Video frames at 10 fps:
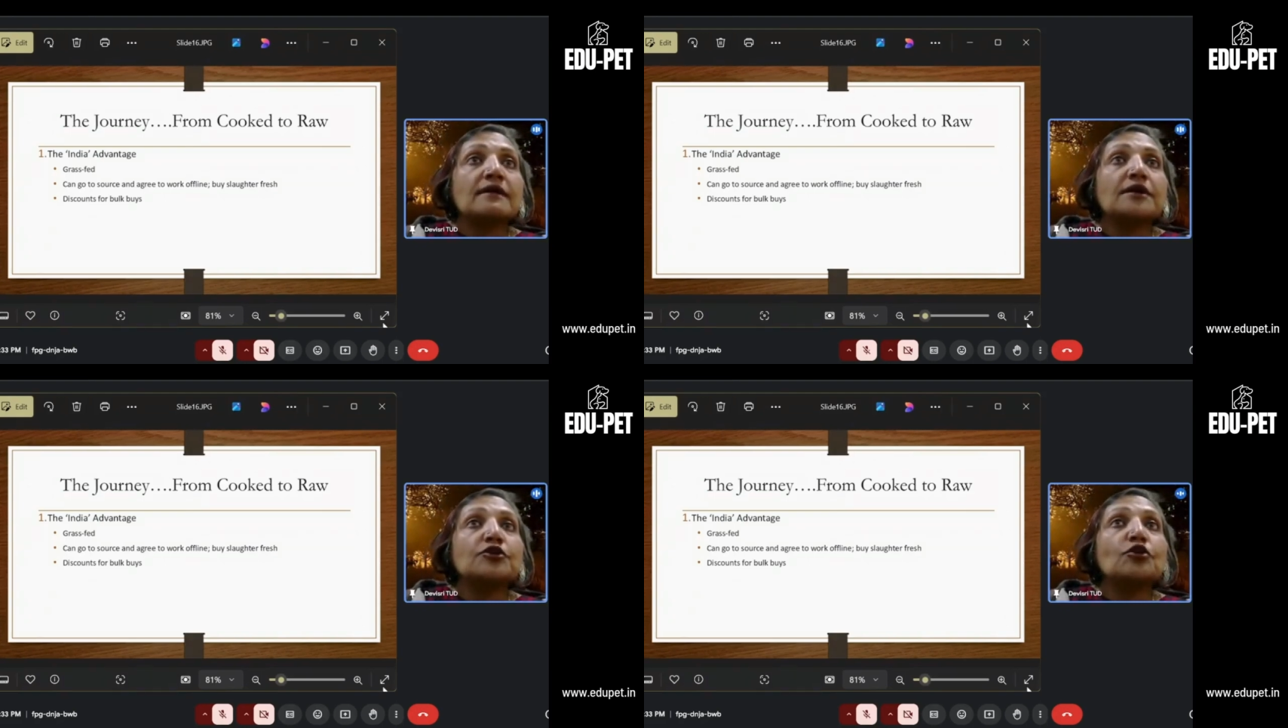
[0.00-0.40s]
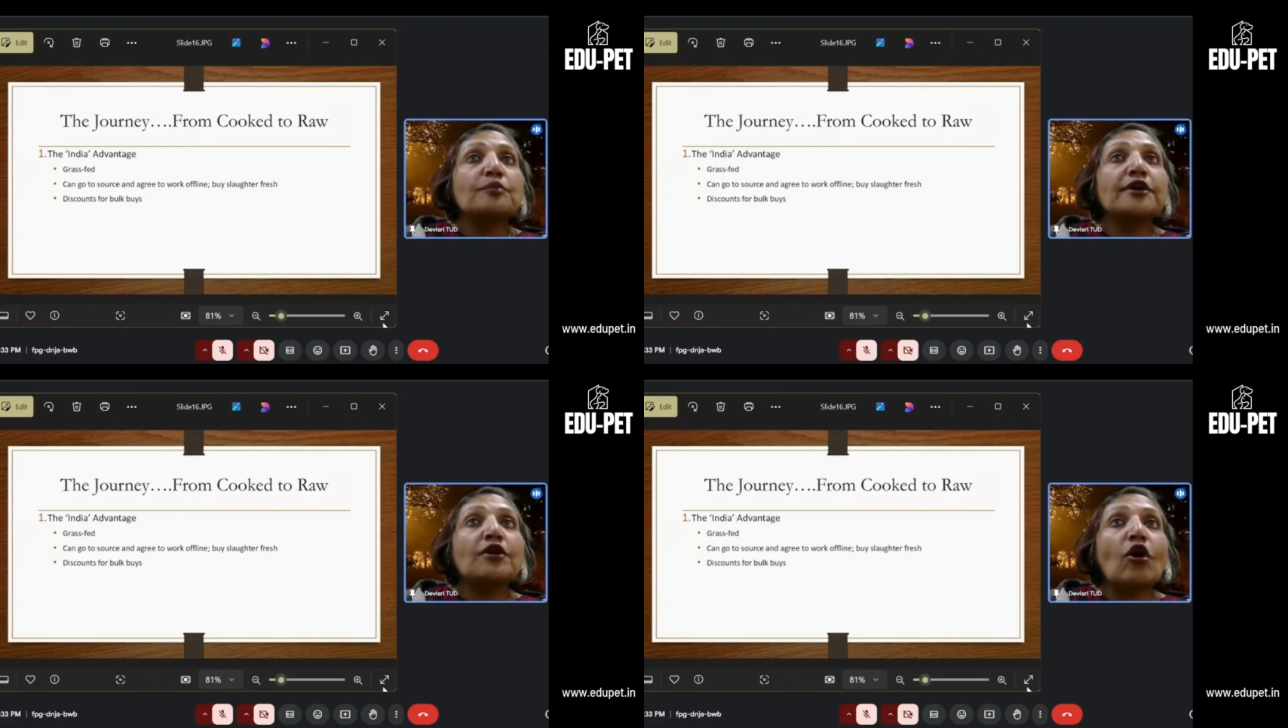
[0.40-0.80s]
you're
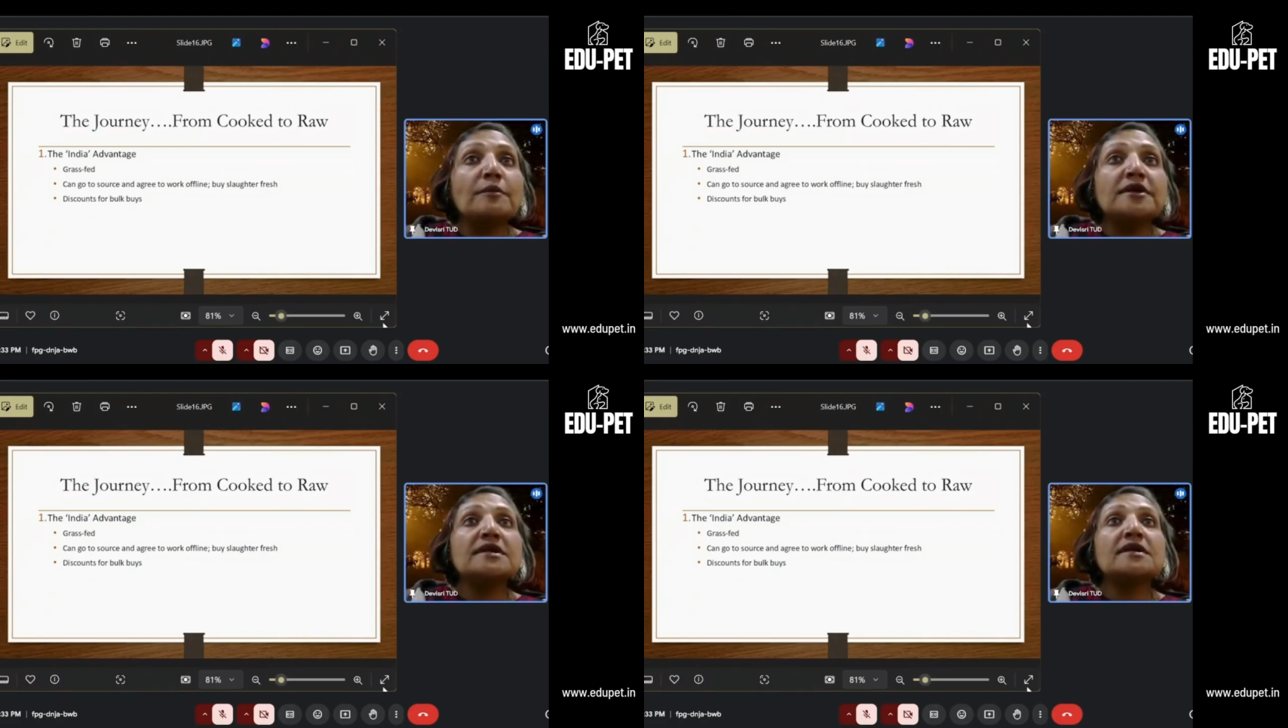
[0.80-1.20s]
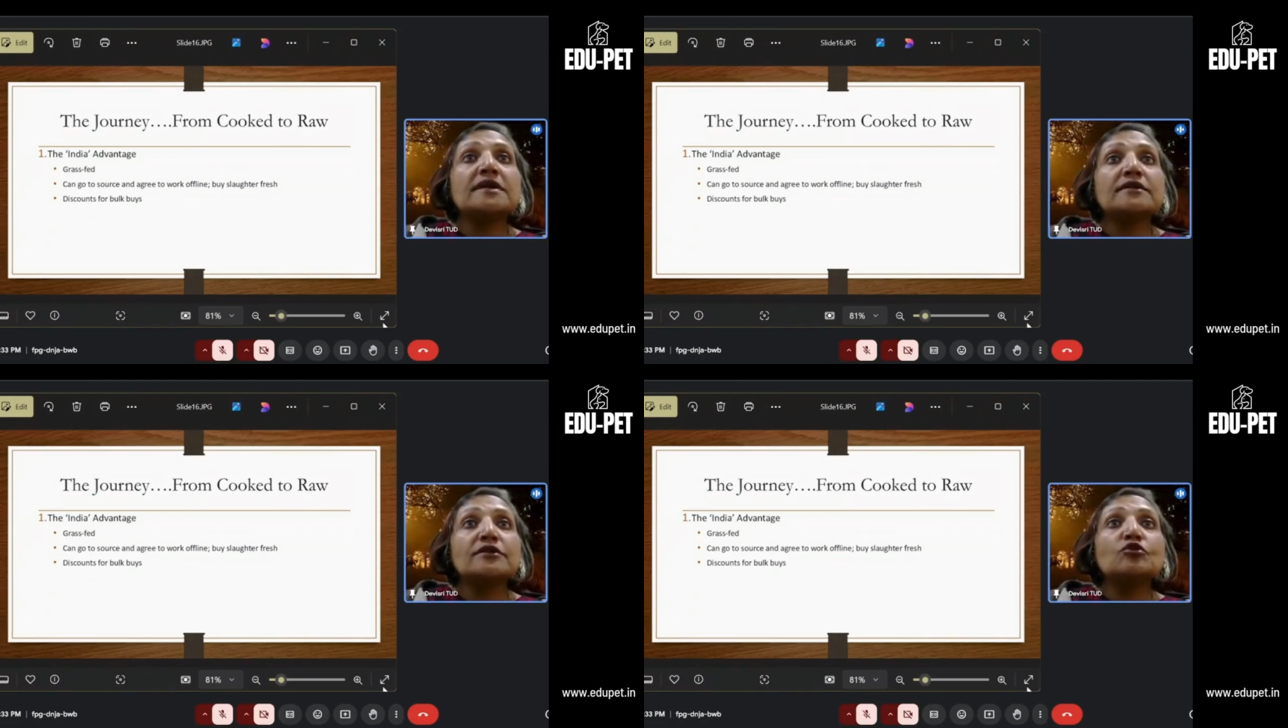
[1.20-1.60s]
predominantly,
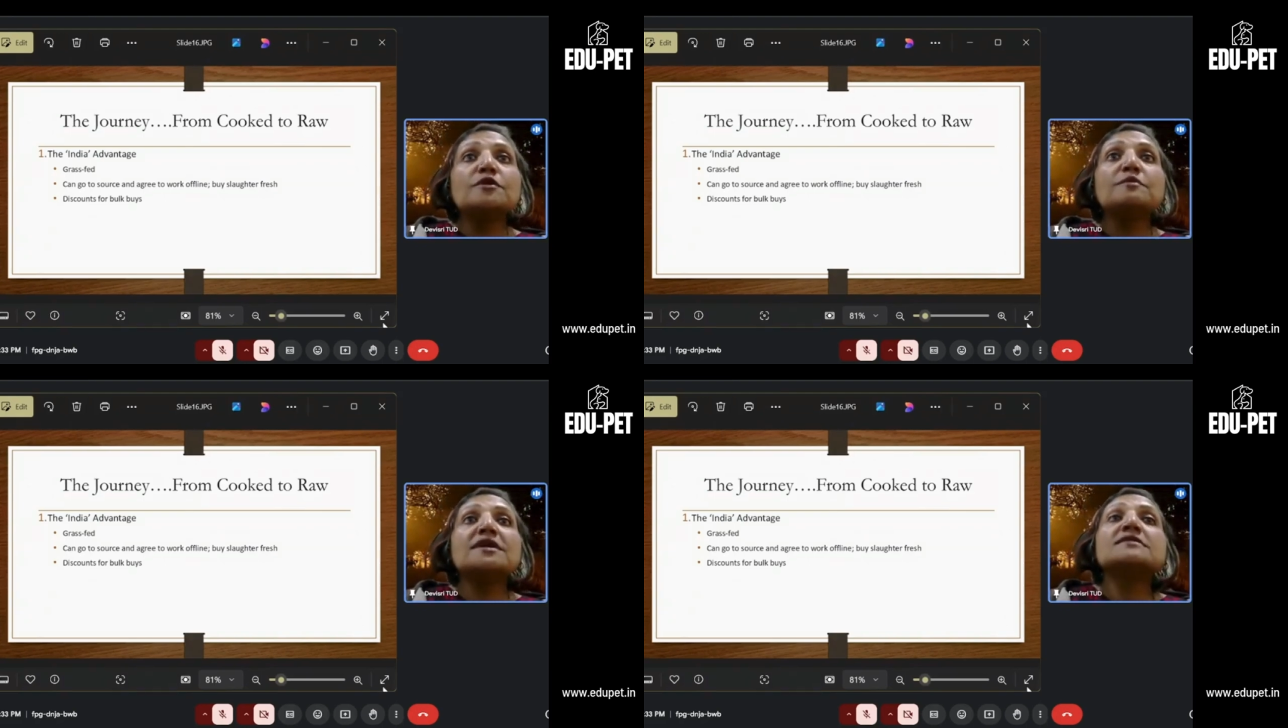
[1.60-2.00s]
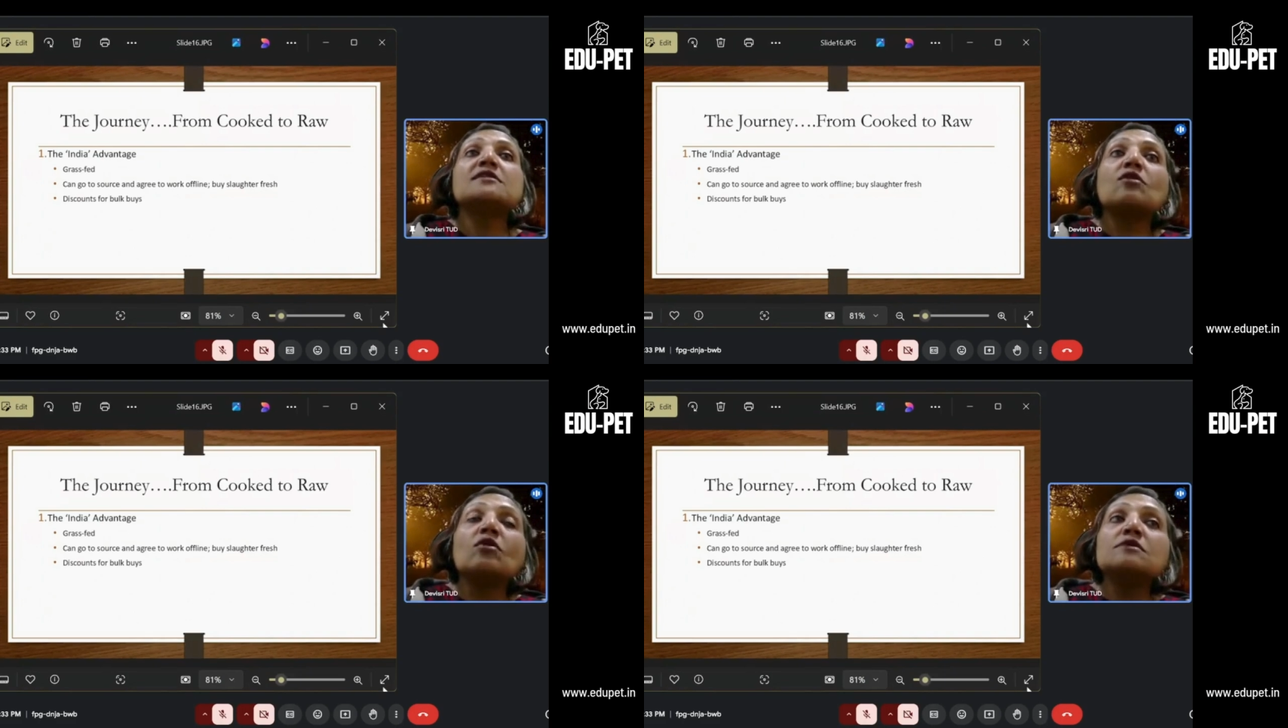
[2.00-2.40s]
the human beings are
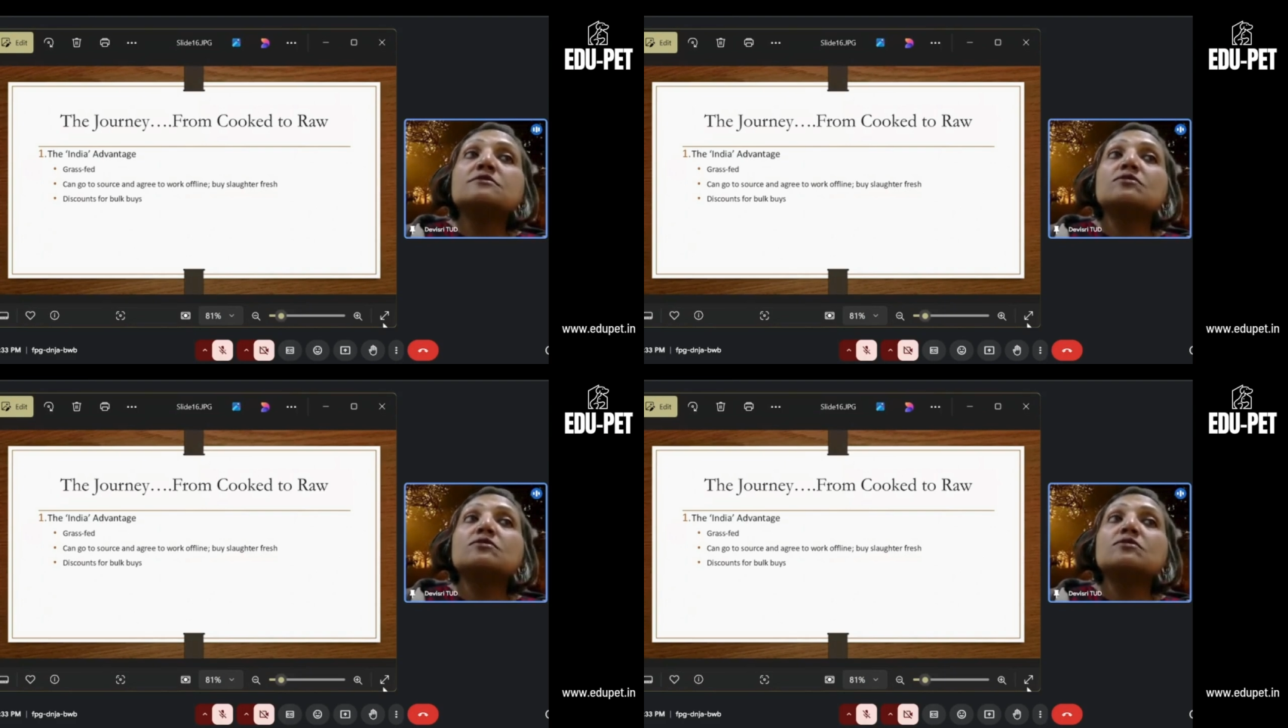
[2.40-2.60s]
also